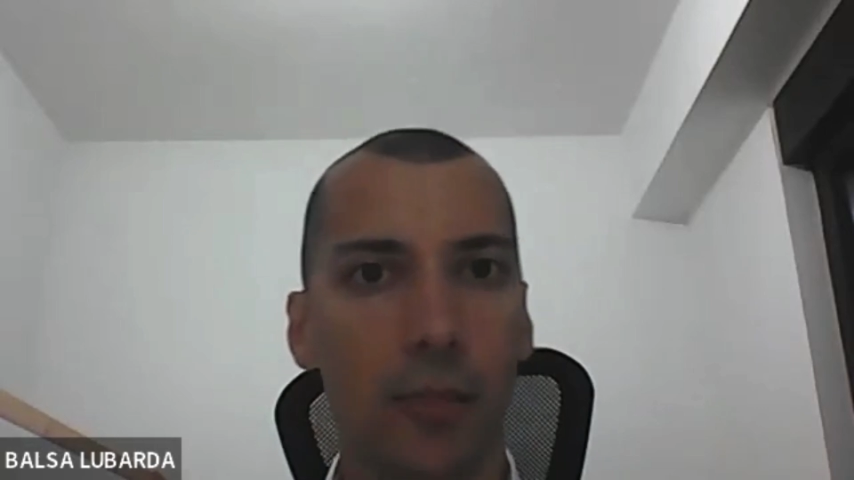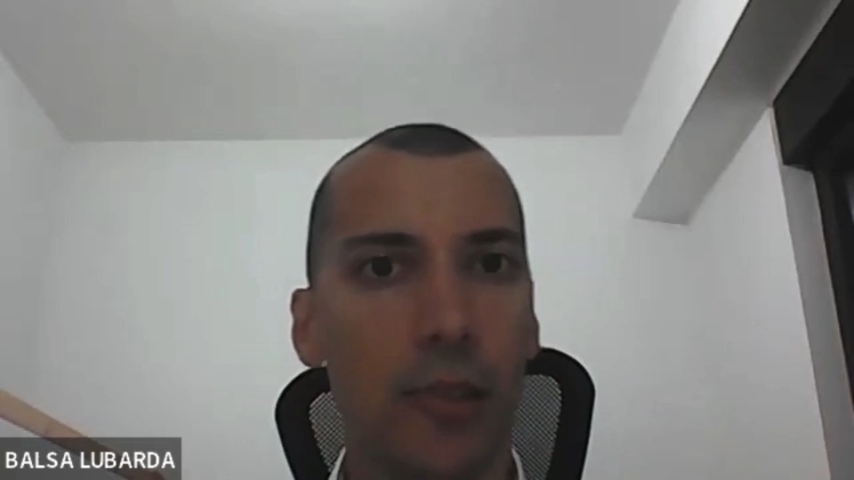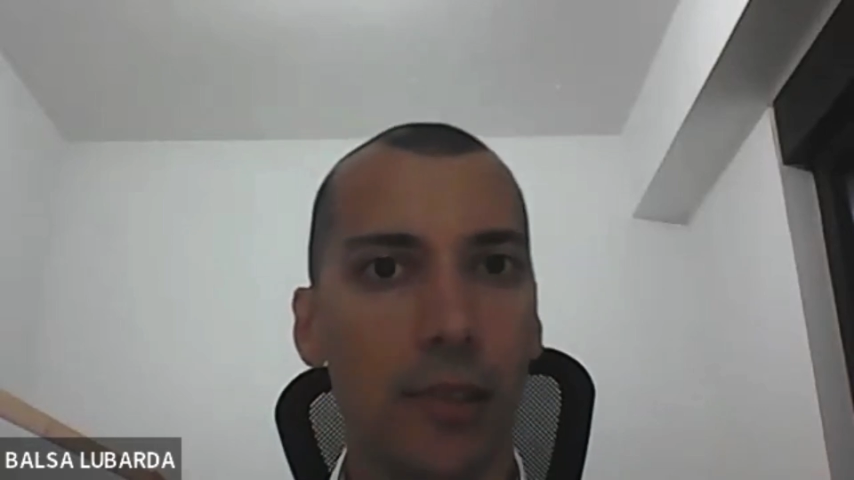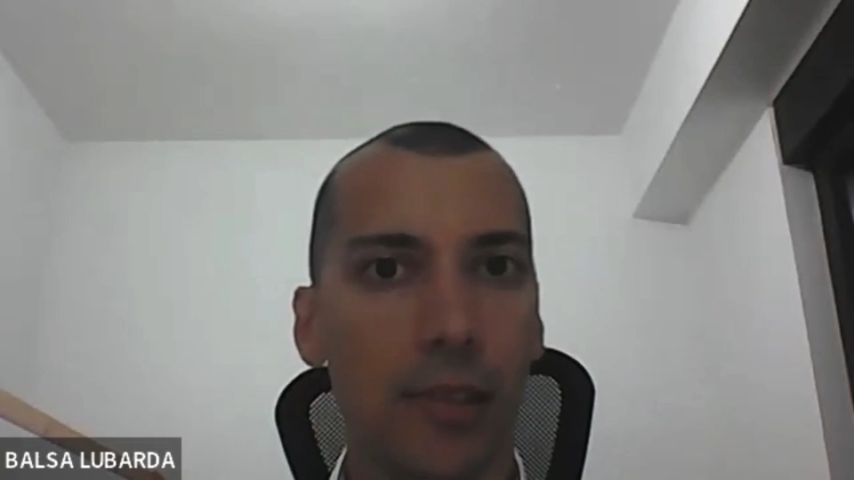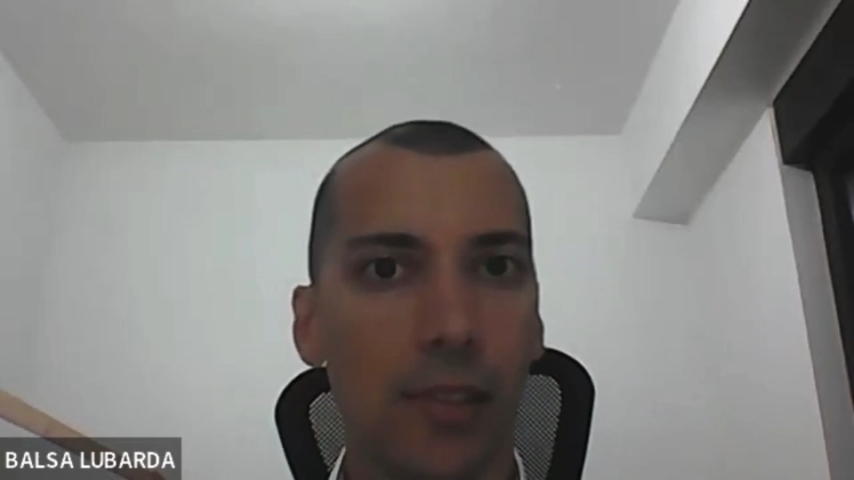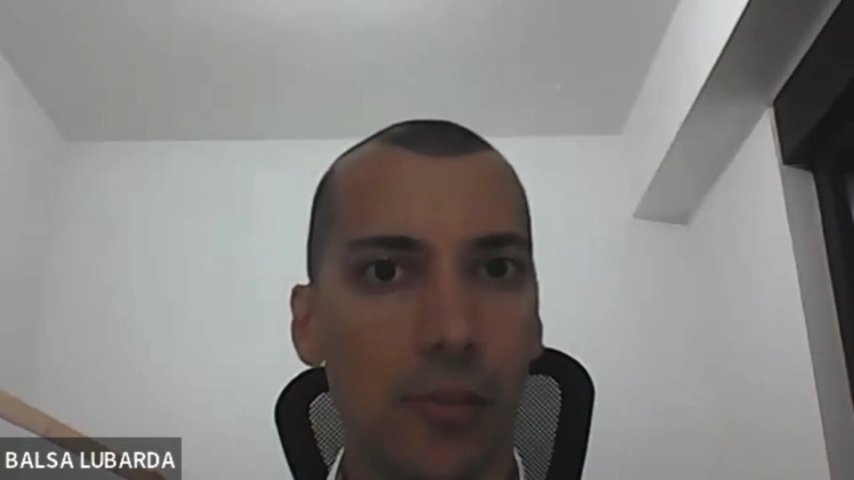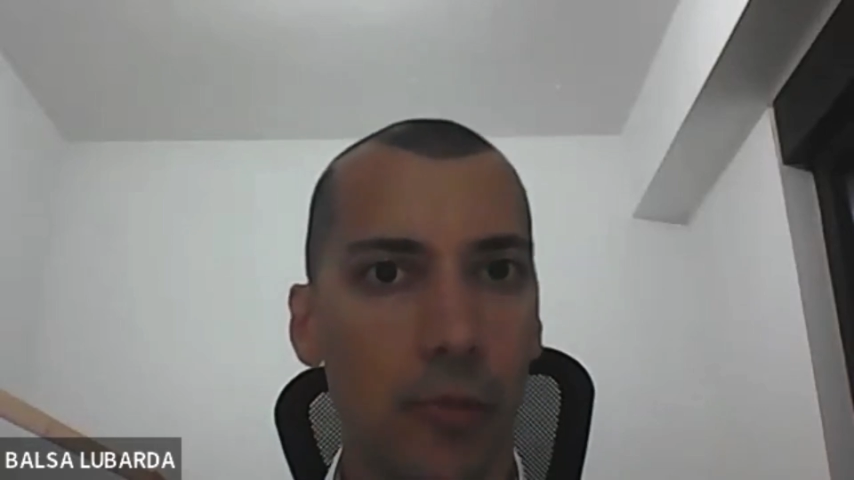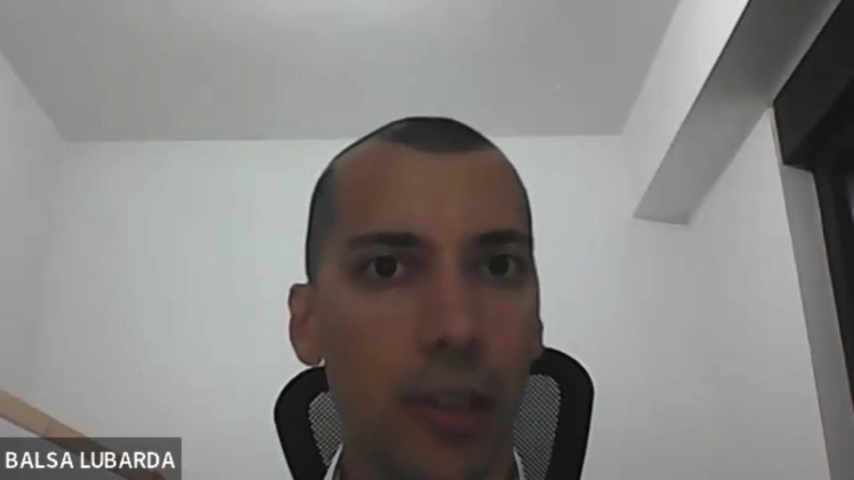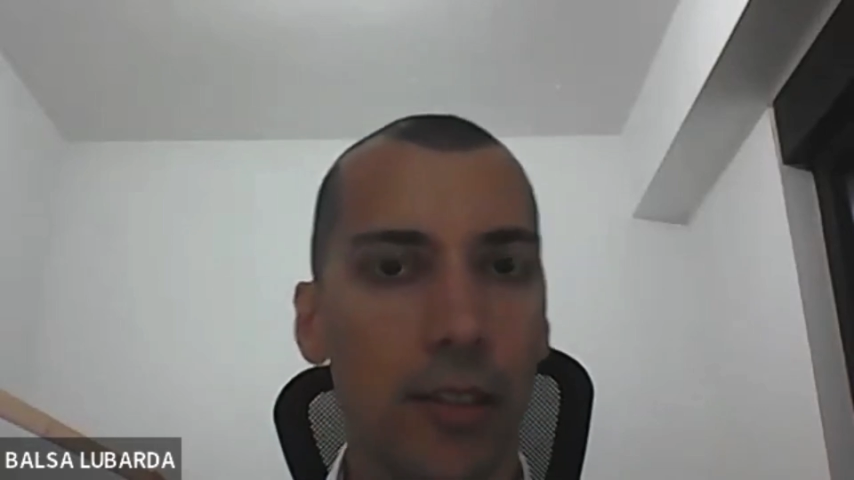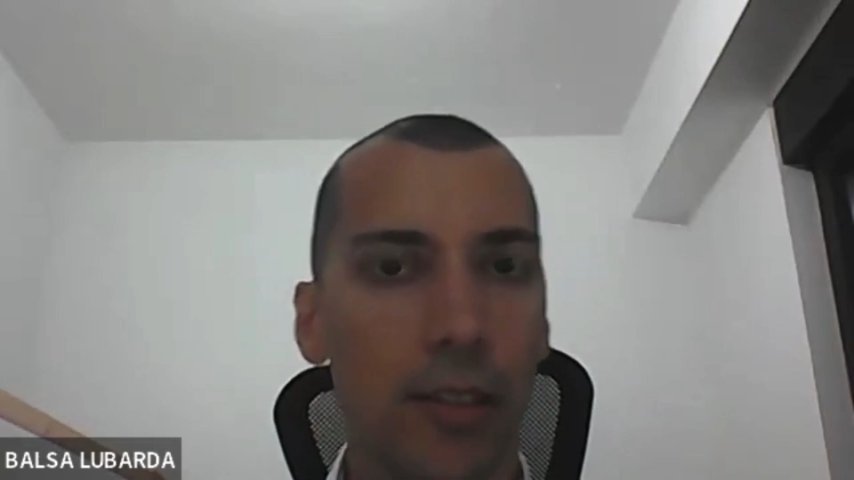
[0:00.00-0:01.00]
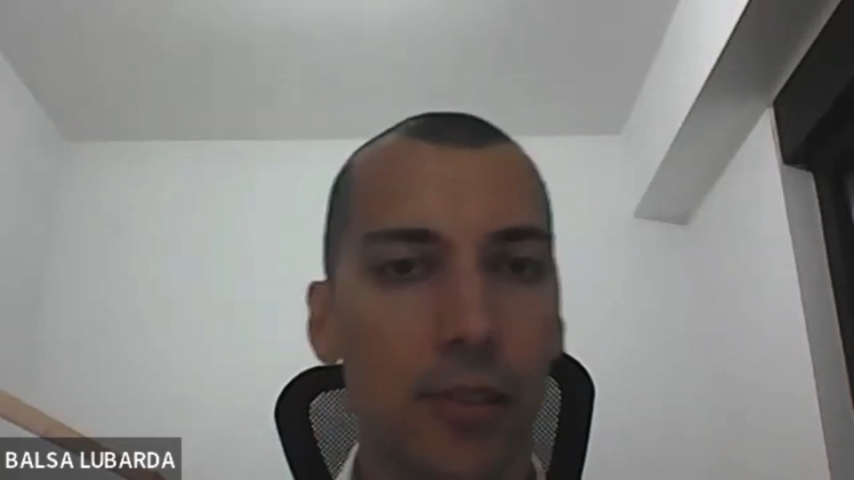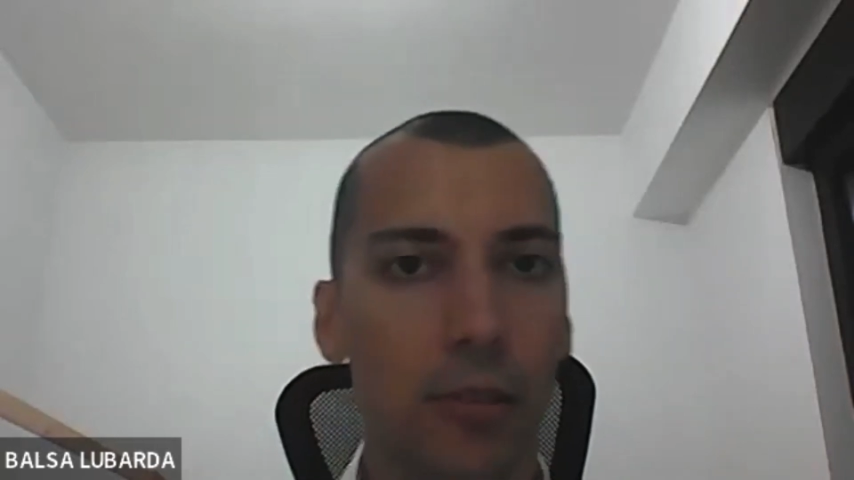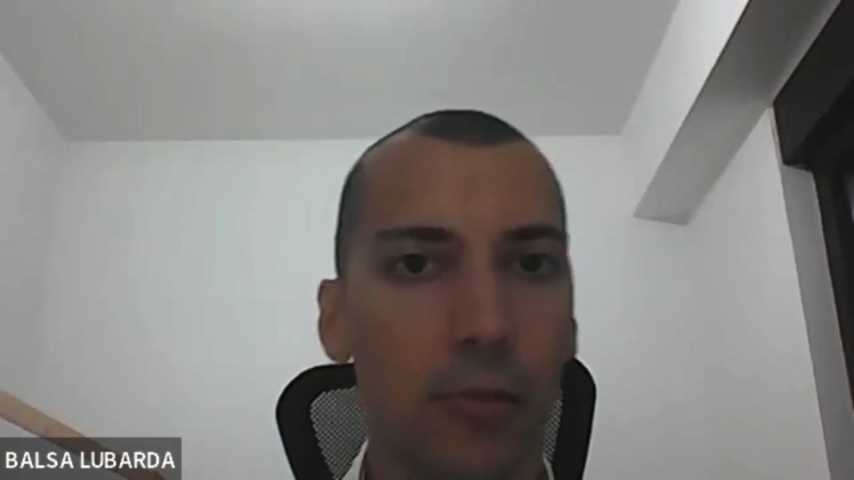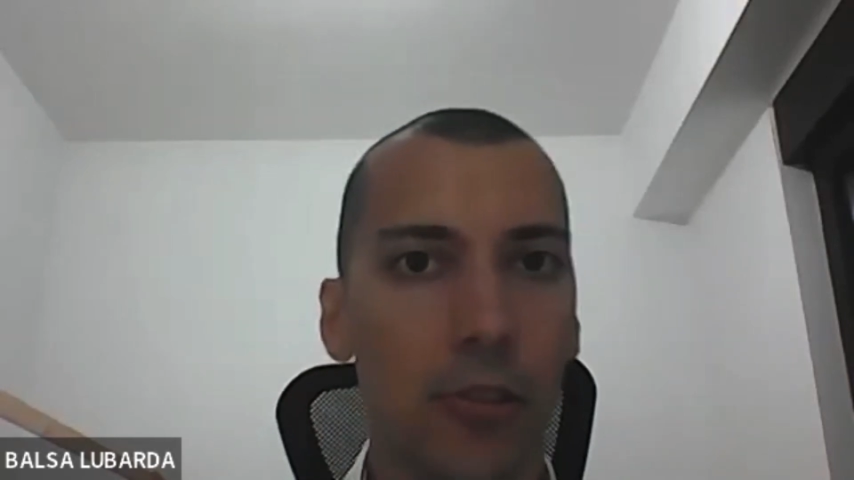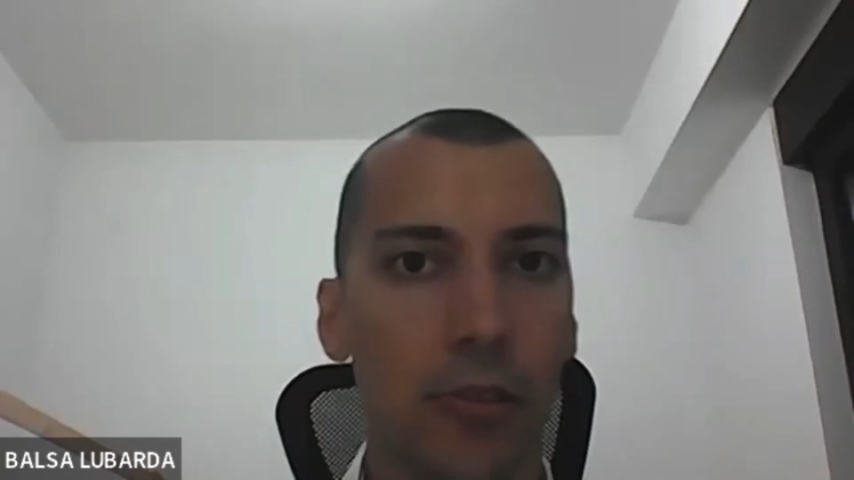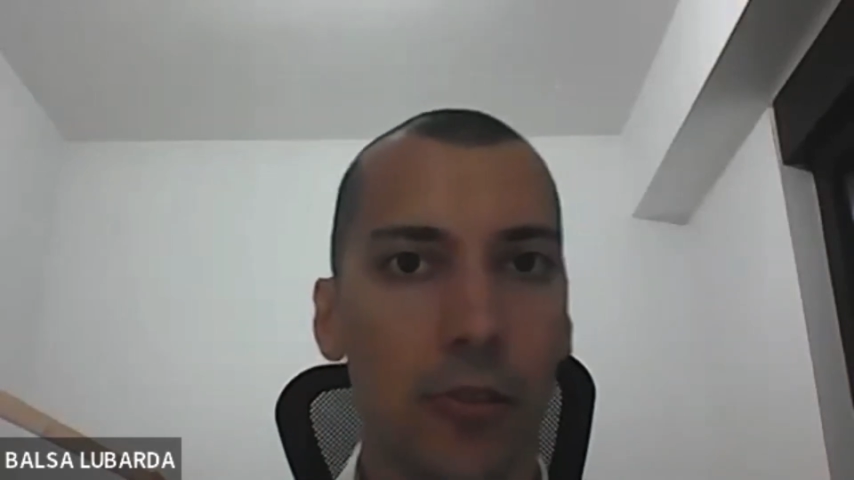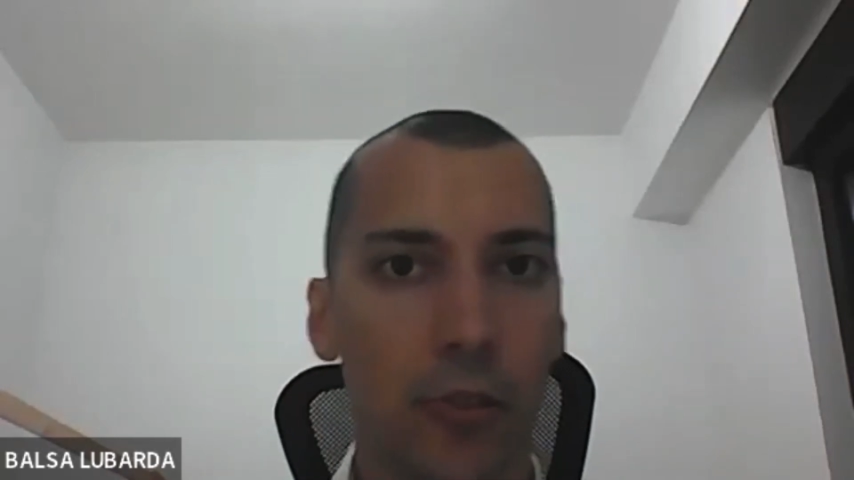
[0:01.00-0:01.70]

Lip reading: communities really a solution,